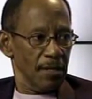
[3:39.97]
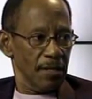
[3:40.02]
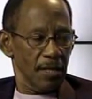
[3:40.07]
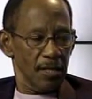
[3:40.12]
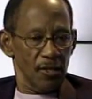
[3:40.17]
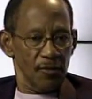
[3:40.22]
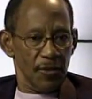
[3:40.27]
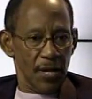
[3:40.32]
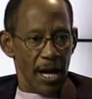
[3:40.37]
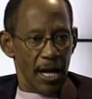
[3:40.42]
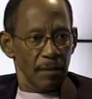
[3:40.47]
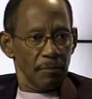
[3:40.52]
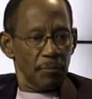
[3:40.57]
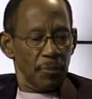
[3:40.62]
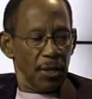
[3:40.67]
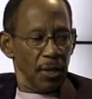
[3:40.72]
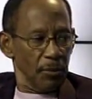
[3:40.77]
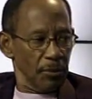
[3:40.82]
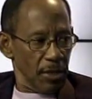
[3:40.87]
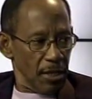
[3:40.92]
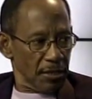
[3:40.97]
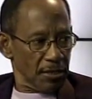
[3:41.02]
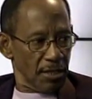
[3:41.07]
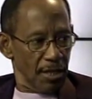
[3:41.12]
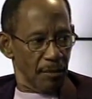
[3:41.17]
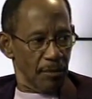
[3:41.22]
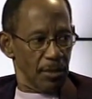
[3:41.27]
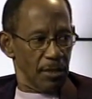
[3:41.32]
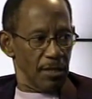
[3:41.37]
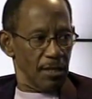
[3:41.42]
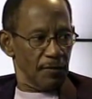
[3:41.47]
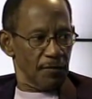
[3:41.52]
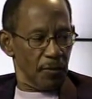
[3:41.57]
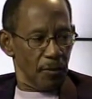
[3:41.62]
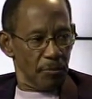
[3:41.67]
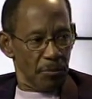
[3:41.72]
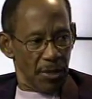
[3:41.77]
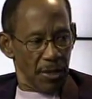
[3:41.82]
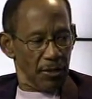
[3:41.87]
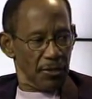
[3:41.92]
then you've got people that's coming in
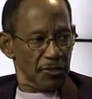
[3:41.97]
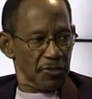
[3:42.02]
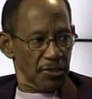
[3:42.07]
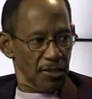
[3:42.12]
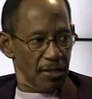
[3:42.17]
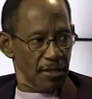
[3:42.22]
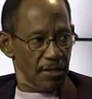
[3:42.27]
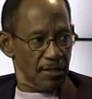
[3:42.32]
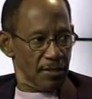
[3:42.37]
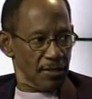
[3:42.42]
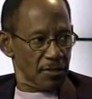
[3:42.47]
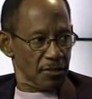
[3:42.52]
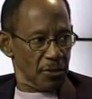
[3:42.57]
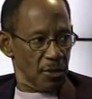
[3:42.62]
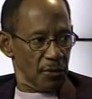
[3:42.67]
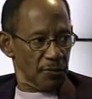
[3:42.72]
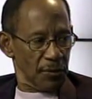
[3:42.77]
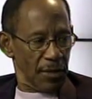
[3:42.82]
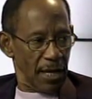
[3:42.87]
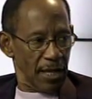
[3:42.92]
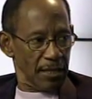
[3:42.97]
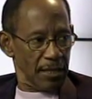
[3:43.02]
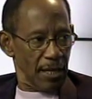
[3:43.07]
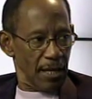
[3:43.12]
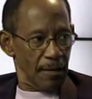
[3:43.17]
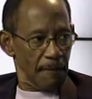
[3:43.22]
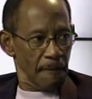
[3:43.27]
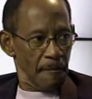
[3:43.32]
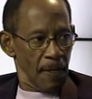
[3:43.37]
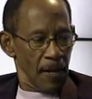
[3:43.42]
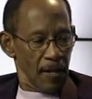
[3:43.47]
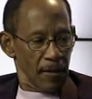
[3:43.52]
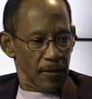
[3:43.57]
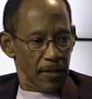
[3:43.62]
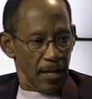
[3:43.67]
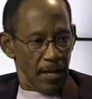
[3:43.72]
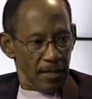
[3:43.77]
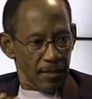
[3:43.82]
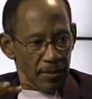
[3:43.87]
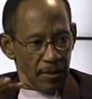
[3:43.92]
from bigger cities and stuff like that
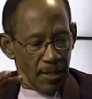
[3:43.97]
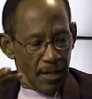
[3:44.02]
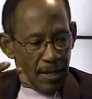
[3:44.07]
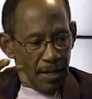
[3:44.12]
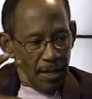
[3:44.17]
that's